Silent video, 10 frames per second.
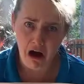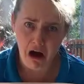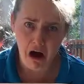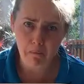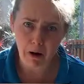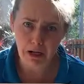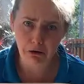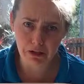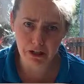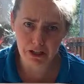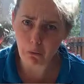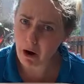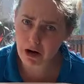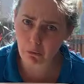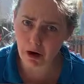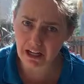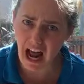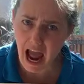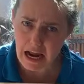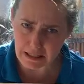Oh my goodness, I wonder what it
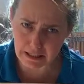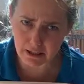ate.